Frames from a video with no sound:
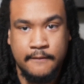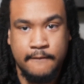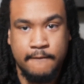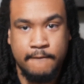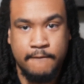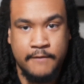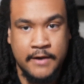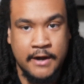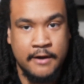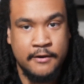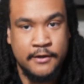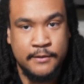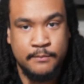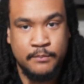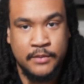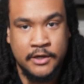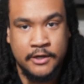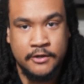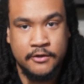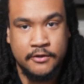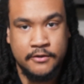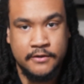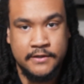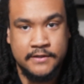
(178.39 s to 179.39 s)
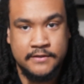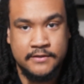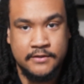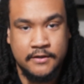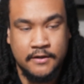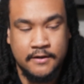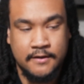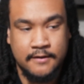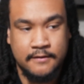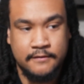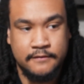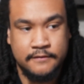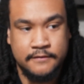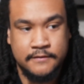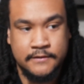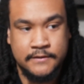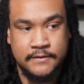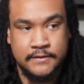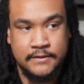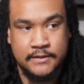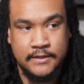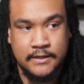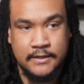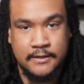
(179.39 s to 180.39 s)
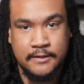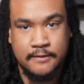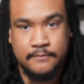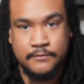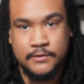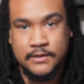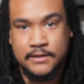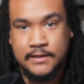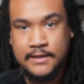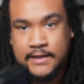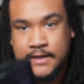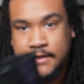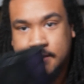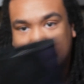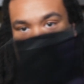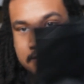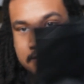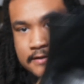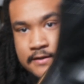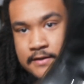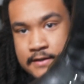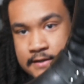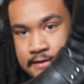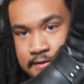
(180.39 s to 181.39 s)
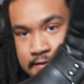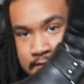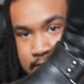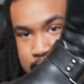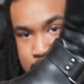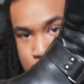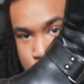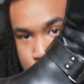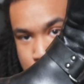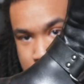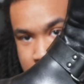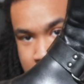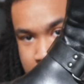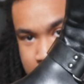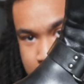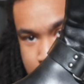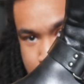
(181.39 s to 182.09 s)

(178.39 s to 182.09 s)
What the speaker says: very buttery soft. The leather is quite